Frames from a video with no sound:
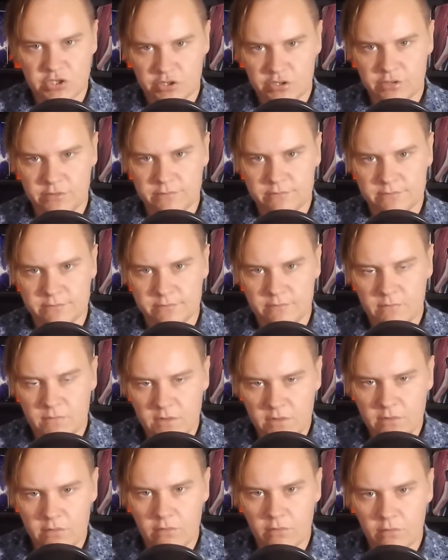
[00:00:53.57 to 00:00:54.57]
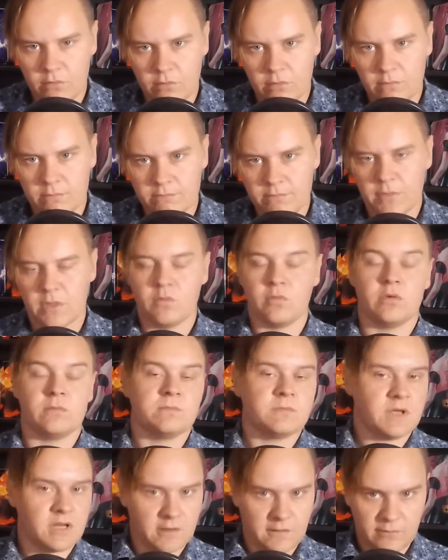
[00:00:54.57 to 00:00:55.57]
her, we're
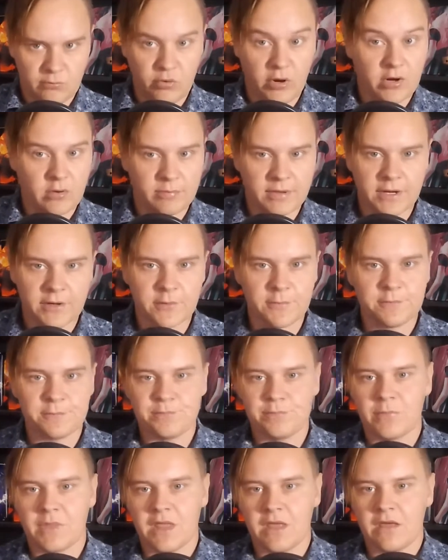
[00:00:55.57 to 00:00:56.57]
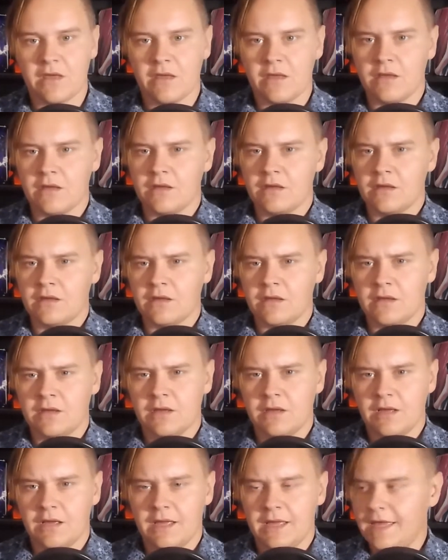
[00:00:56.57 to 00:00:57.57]
getting the Bridal banner.
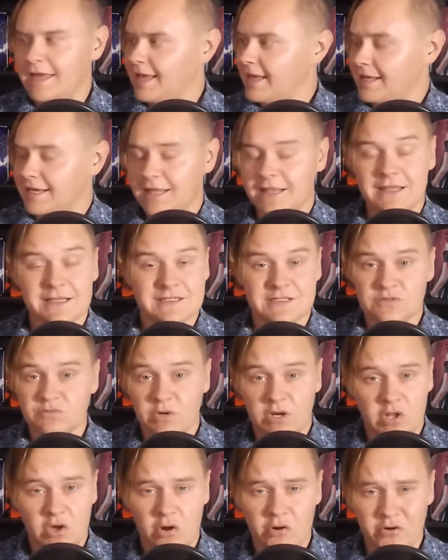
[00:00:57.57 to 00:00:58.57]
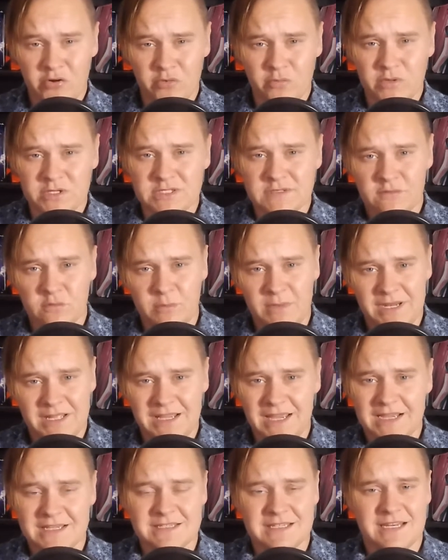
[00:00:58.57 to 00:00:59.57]
And this is one of the harder ones for me to
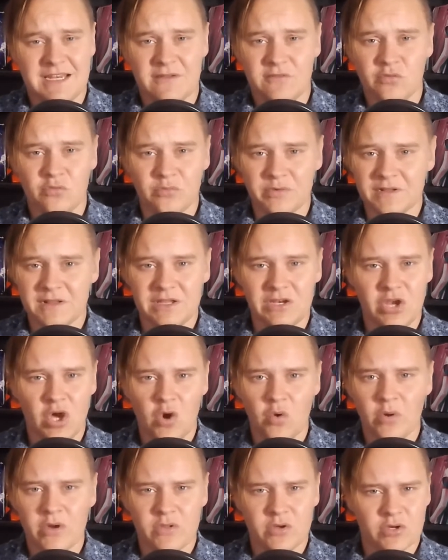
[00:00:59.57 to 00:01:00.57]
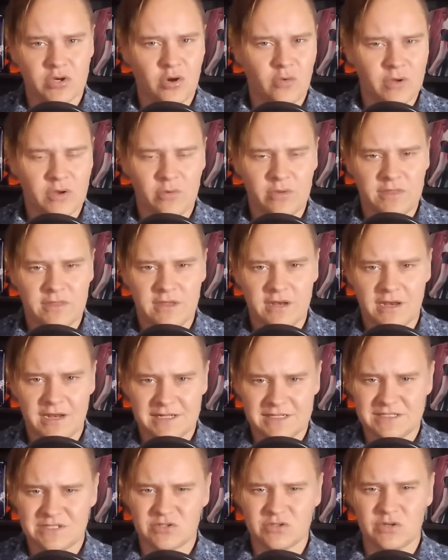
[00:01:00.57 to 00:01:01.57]
guess. I never really know where they're going with it, and I
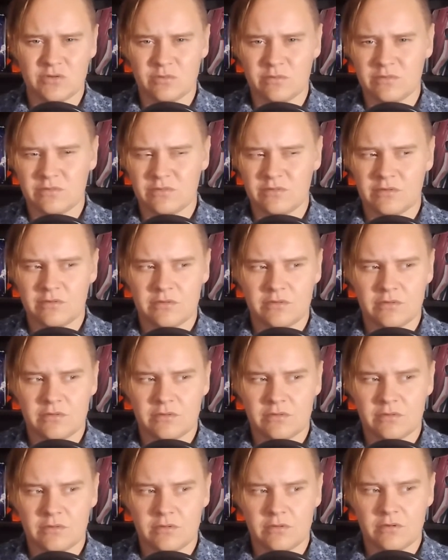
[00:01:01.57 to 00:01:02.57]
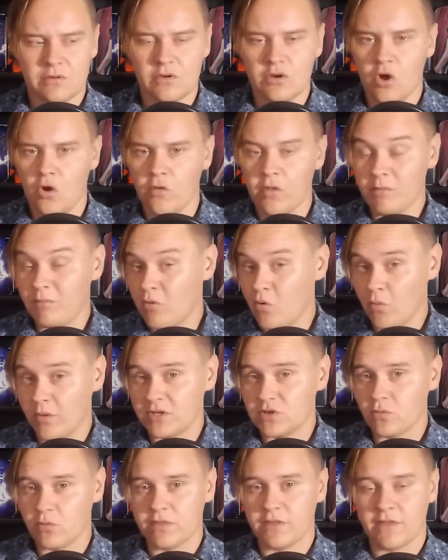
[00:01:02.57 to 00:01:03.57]
still don't know the point
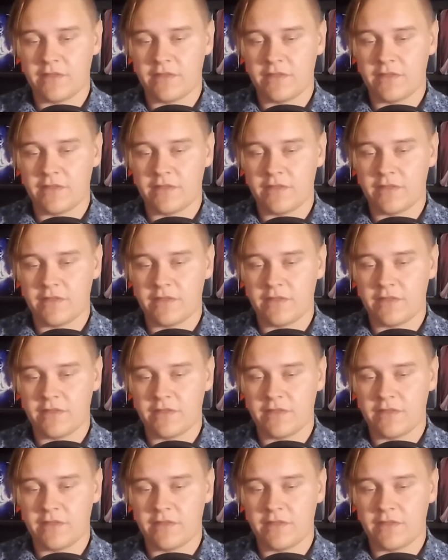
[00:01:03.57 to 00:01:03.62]
or the